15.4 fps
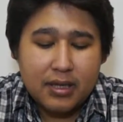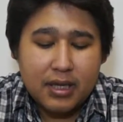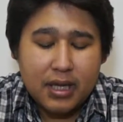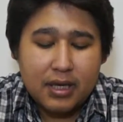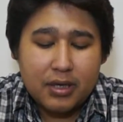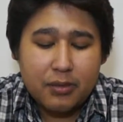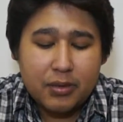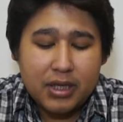
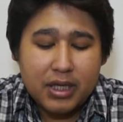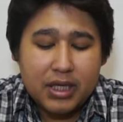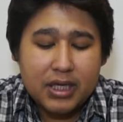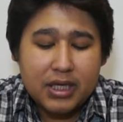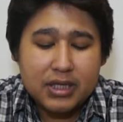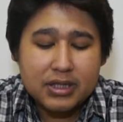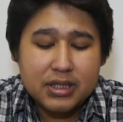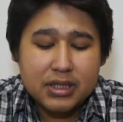then what they
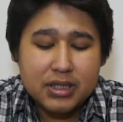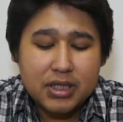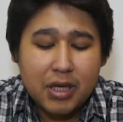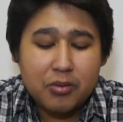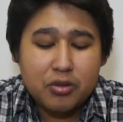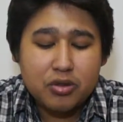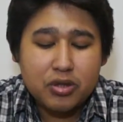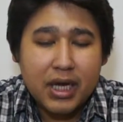did is in
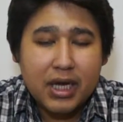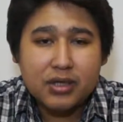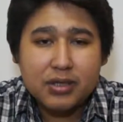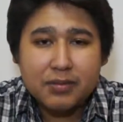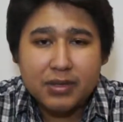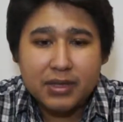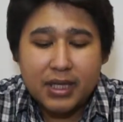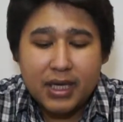Double Dragon or
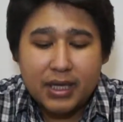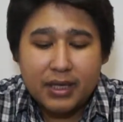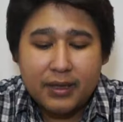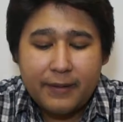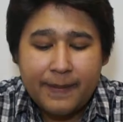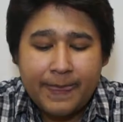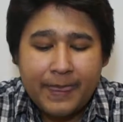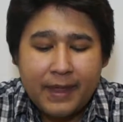something like
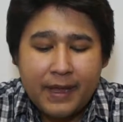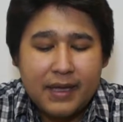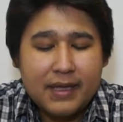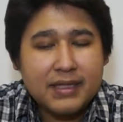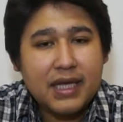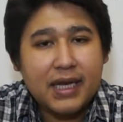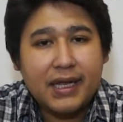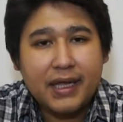that,
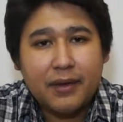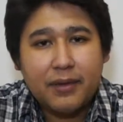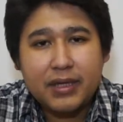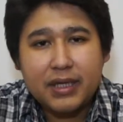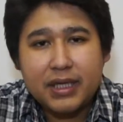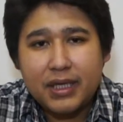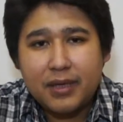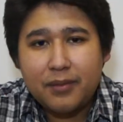it's kind of like what
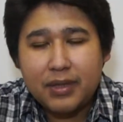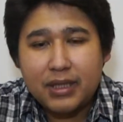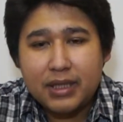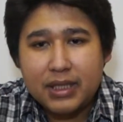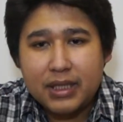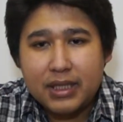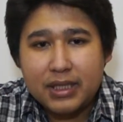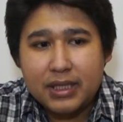they did with
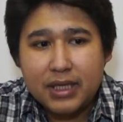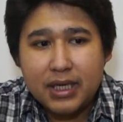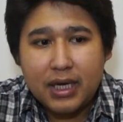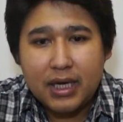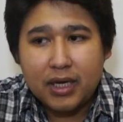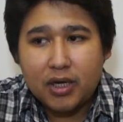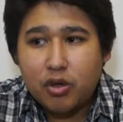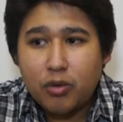
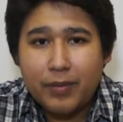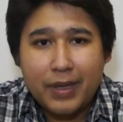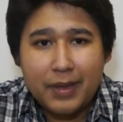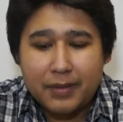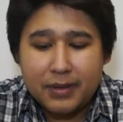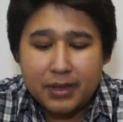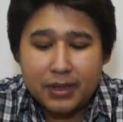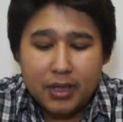the Cool
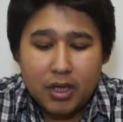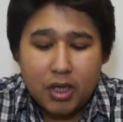Baby,